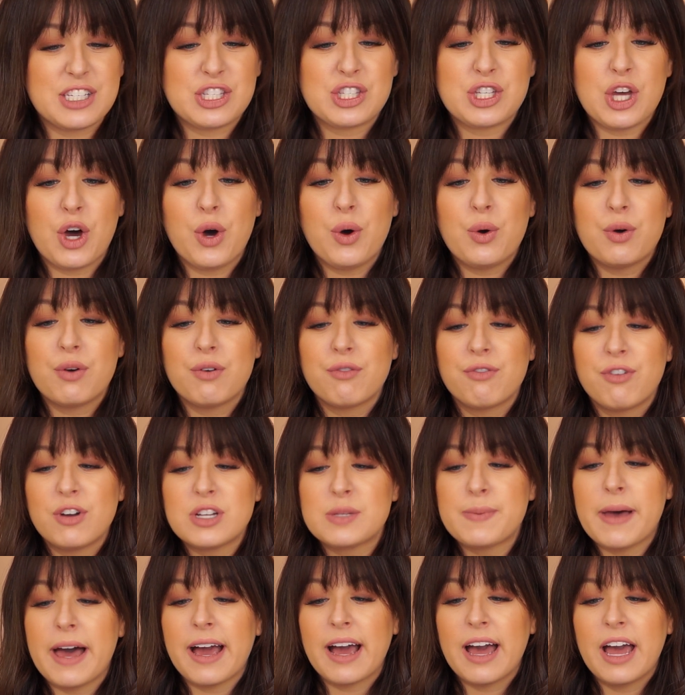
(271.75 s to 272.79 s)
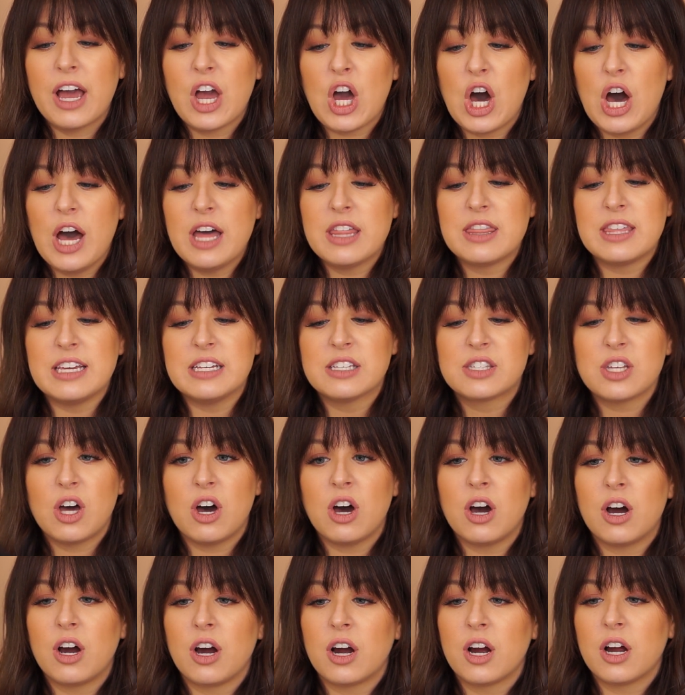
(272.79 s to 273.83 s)
So first pack I got, these
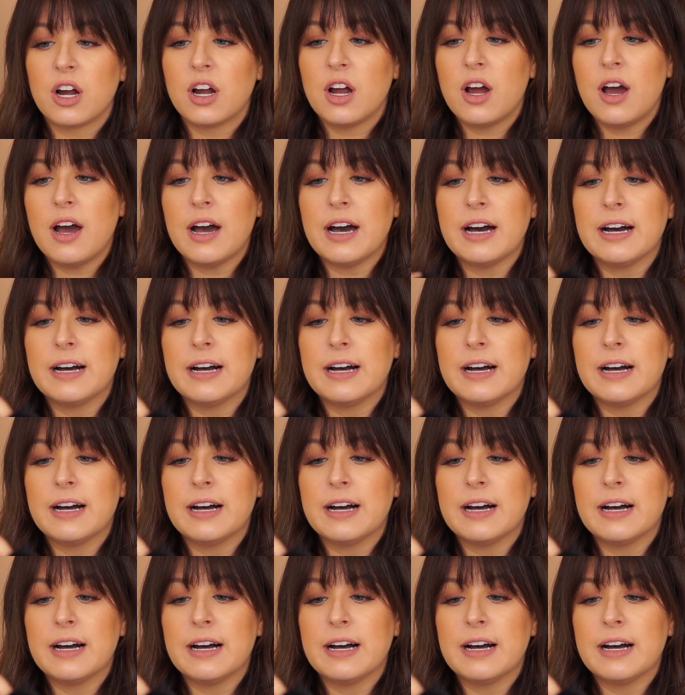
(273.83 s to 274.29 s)
are